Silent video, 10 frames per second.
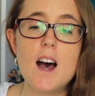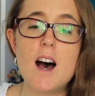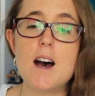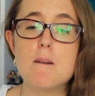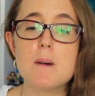
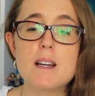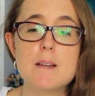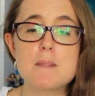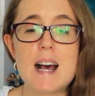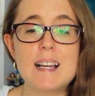My
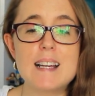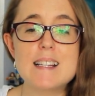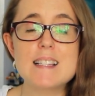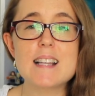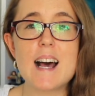name's
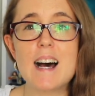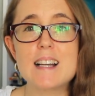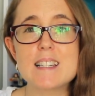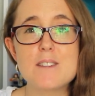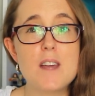Alice,
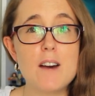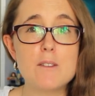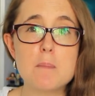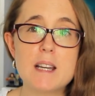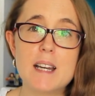and if you
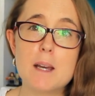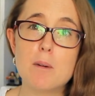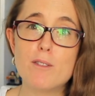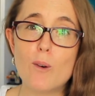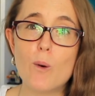haven't been here
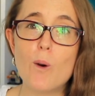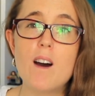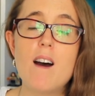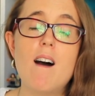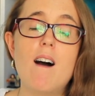before,
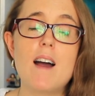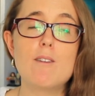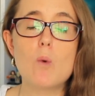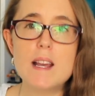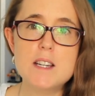I
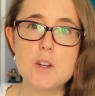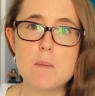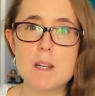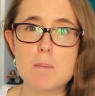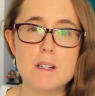have way too
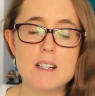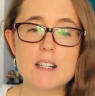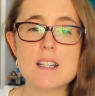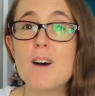many books.